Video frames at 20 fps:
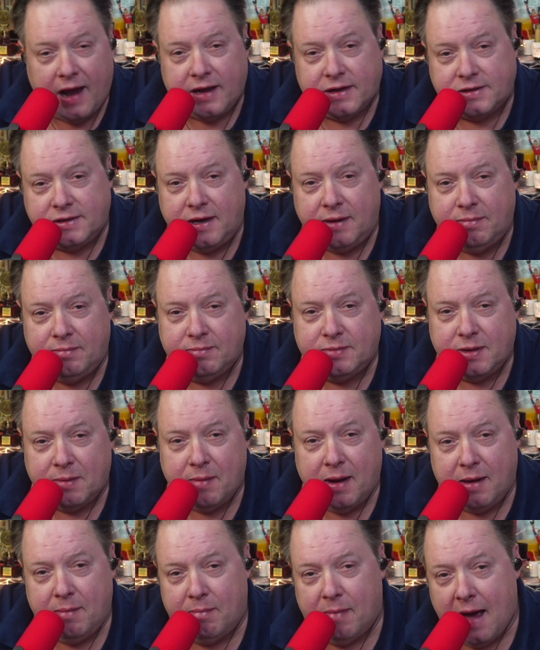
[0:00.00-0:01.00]
I could see
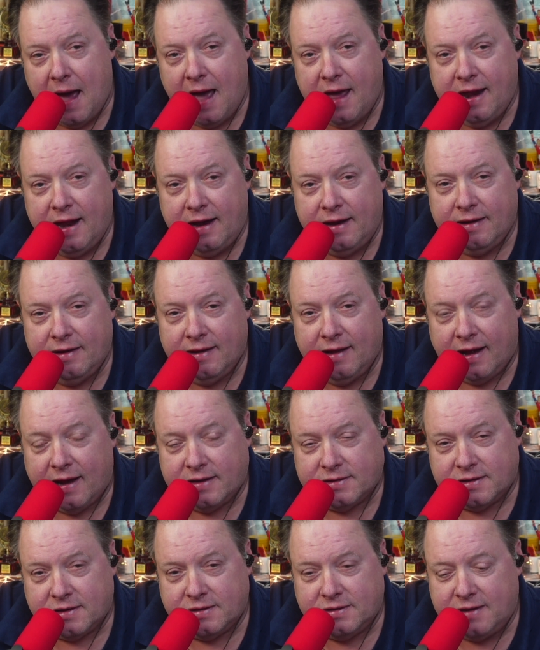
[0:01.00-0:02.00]
somebody buying it like
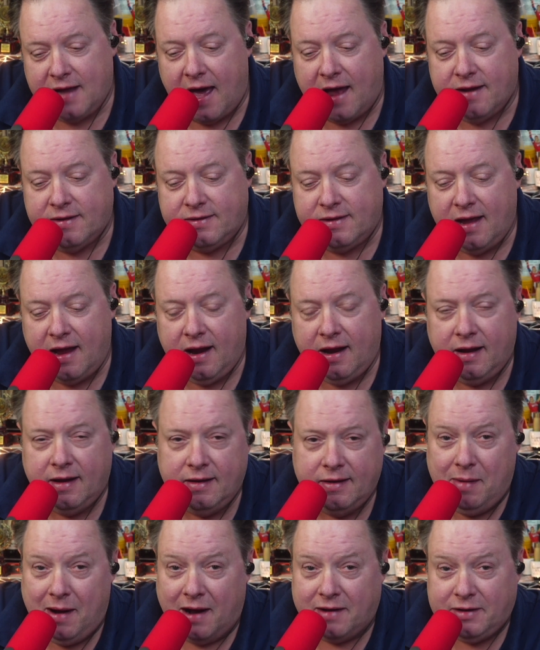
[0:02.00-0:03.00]
as a status thing,
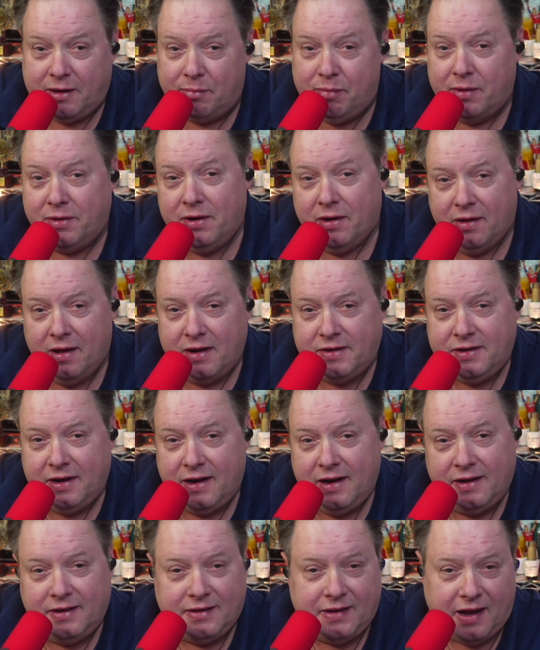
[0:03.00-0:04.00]
but actually putting your lunch
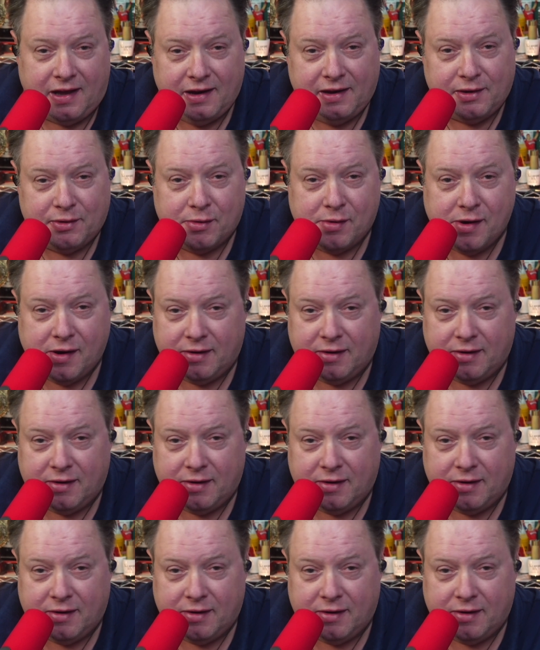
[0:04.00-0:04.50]
in it and taking it to